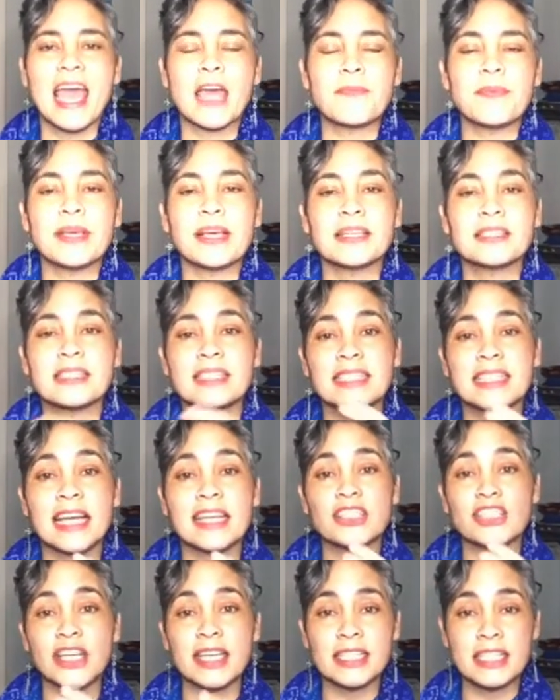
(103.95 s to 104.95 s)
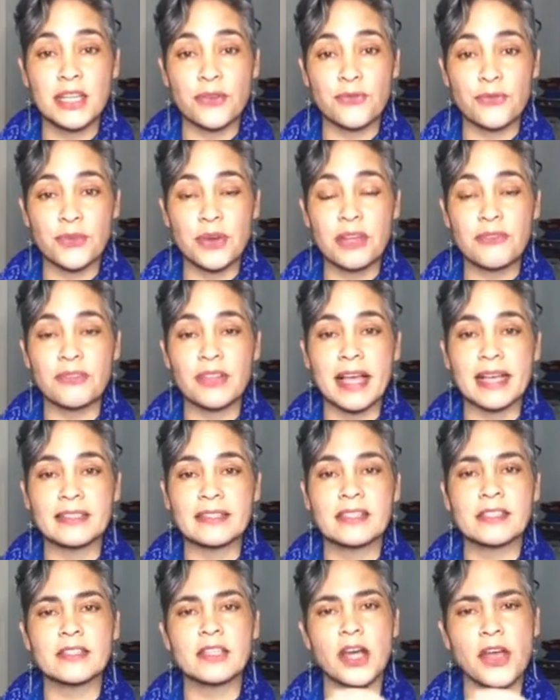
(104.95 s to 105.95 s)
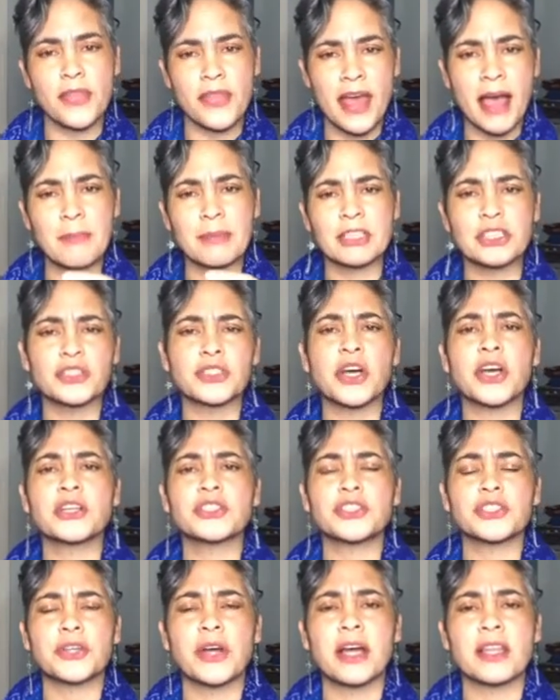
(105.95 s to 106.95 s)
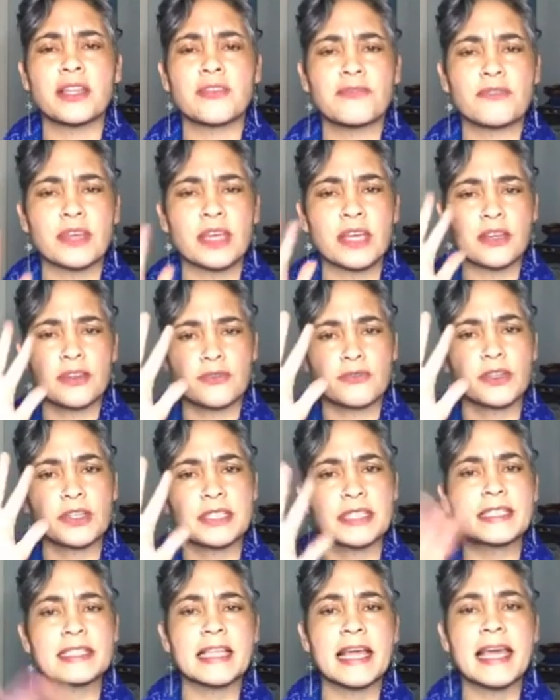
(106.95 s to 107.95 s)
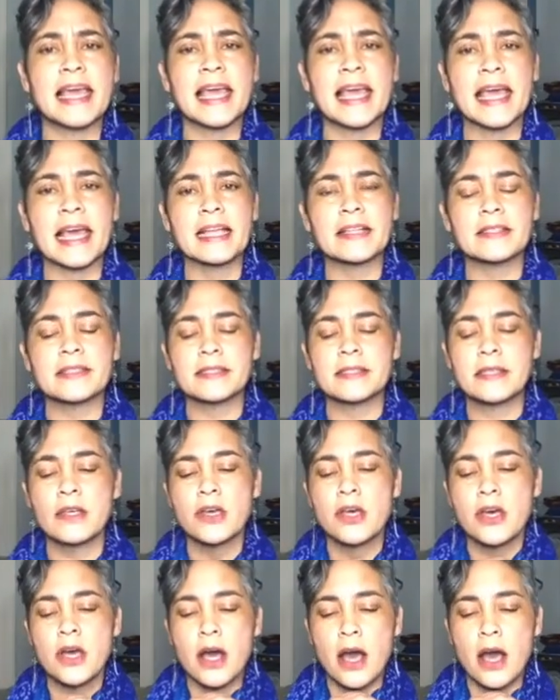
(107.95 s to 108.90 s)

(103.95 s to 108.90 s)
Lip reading: and because the digestive reflexes are that much larger on the feet versus the hands.